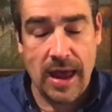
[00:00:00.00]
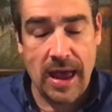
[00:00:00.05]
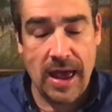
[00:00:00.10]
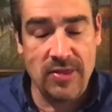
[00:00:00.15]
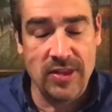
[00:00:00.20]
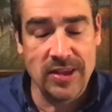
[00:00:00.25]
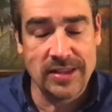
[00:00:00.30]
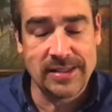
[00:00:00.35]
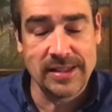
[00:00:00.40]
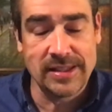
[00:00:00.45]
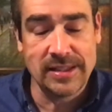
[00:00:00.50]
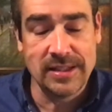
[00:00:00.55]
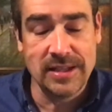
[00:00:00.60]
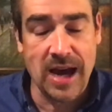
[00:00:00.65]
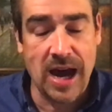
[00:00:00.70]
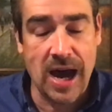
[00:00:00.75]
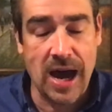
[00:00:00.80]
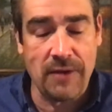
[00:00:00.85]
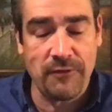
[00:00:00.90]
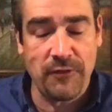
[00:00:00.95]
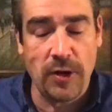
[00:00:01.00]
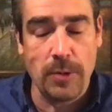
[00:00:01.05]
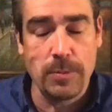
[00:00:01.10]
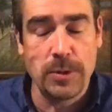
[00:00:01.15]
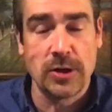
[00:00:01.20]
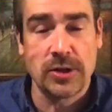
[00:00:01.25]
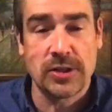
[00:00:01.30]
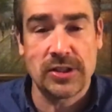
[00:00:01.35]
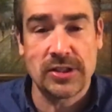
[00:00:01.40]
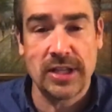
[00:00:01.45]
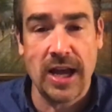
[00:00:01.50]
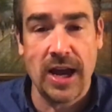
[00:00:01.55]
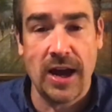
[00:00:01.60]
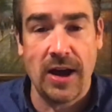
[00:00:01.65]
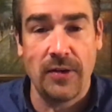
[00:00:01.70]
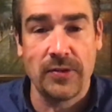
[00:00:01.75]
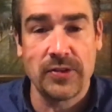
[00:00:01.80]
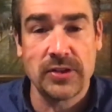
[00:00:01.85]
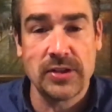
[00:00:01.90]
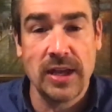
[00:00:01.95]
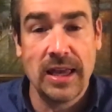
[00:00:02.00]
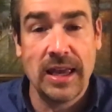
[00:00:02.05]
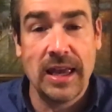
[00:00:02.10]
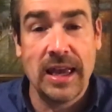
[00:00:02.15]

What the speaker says: And this is not from yourselves,